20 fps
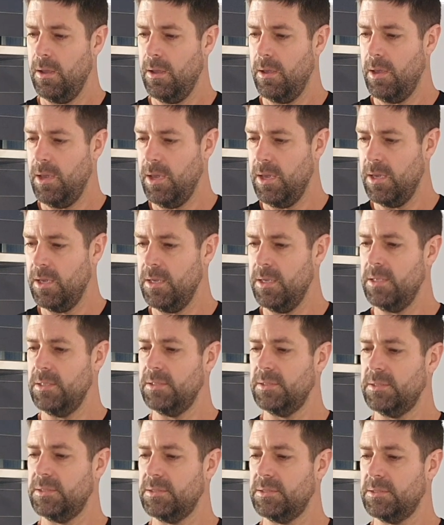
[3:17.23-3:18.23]

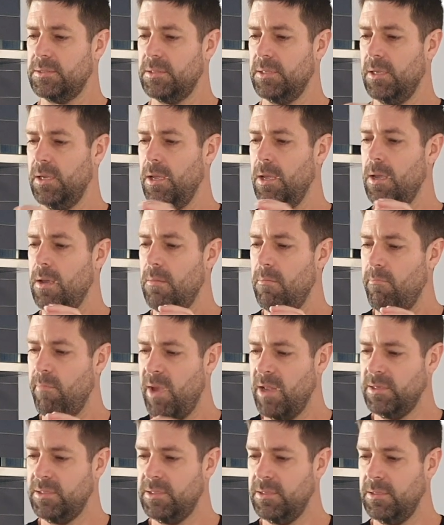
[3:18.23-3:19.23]
is
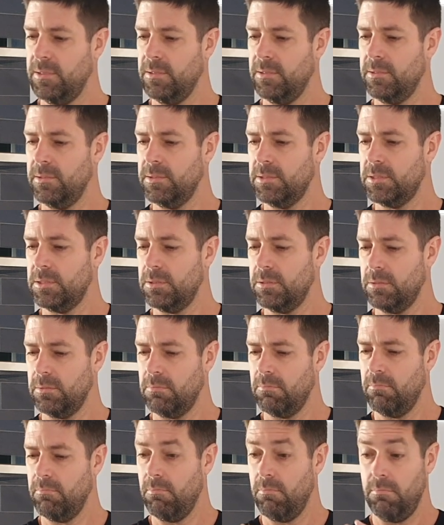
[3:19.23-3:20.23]
Muntons
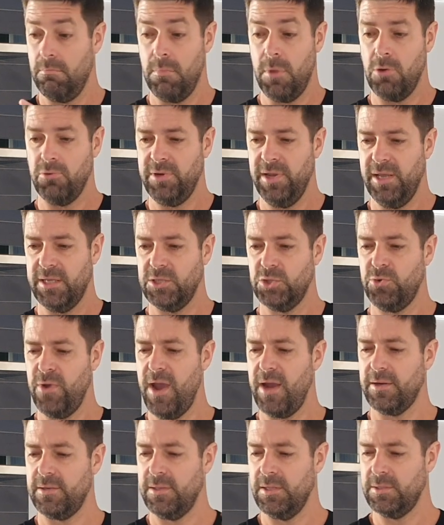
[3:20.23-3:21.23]
malt
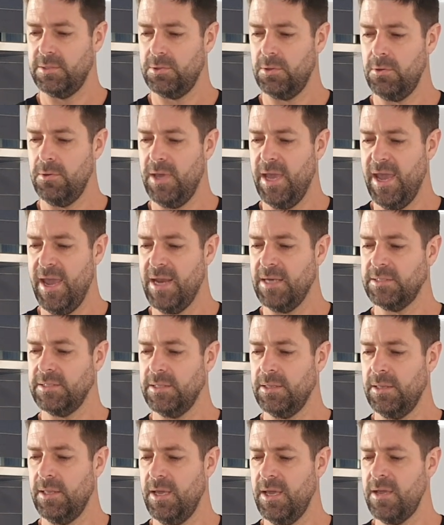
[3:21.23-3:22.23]
extract, there's 2 cans
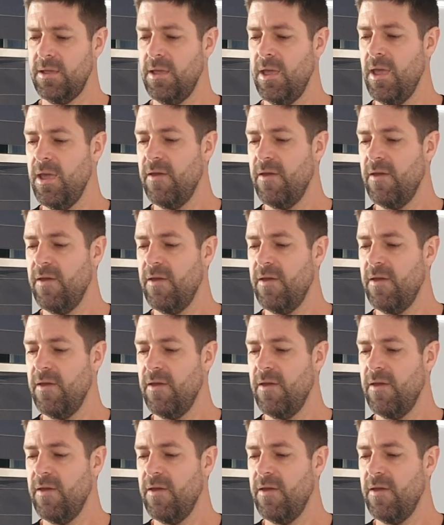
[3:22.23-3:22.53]
in there,